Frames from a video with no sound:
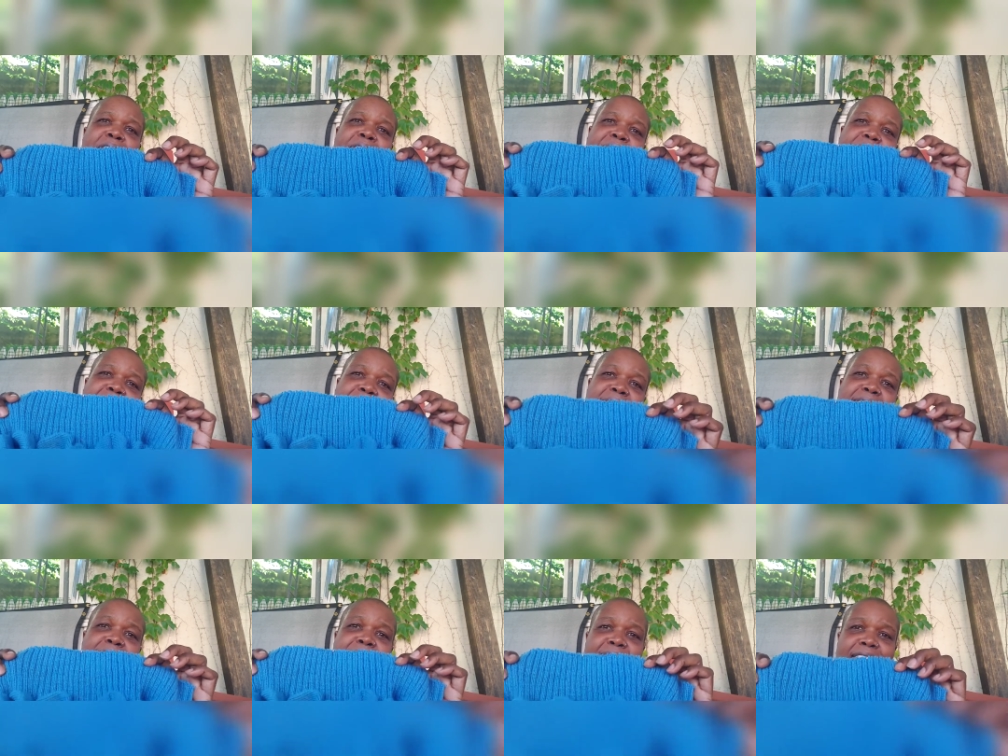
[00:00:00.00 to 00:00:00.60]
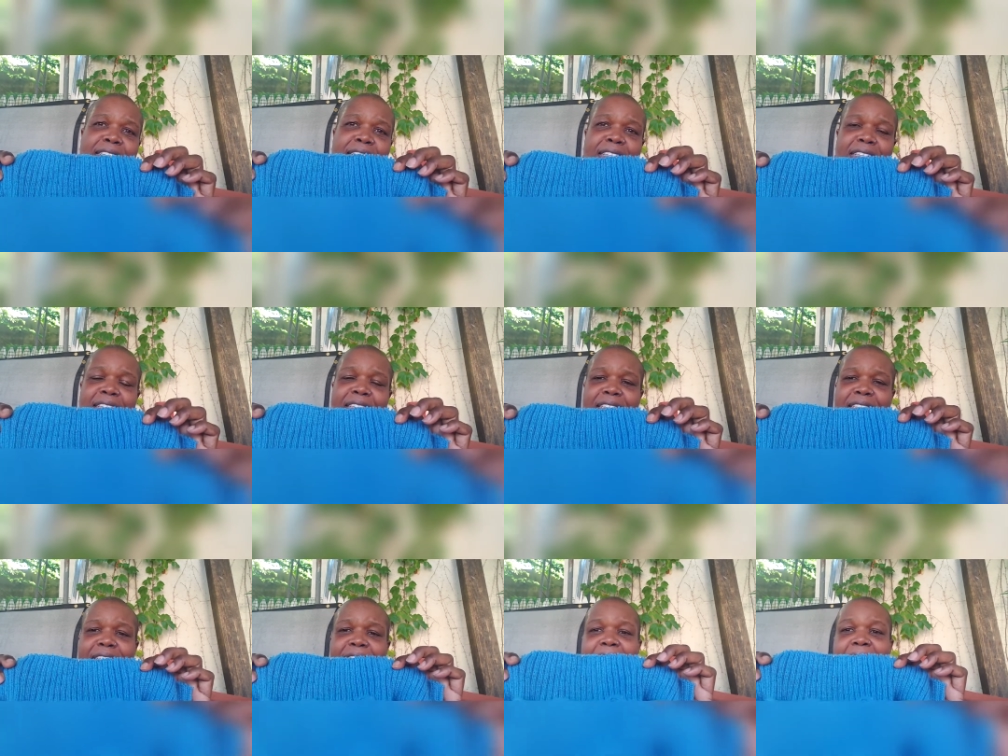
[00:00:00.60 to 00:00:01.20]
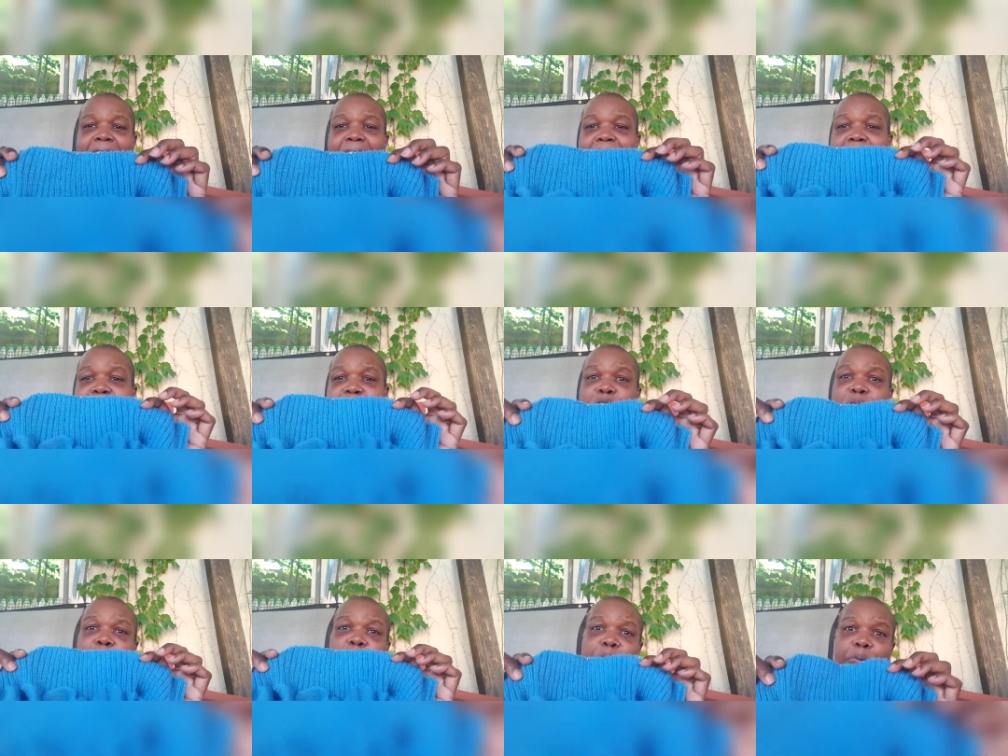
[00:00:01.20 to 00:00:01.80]
let's see and
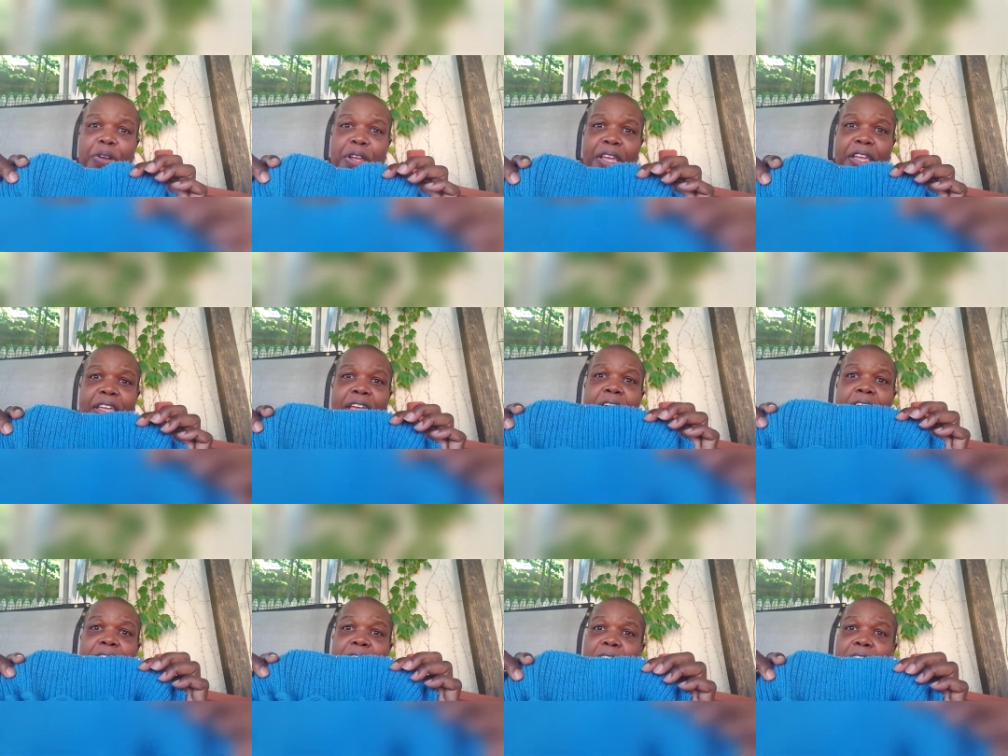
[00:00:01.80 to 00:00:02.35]
just pray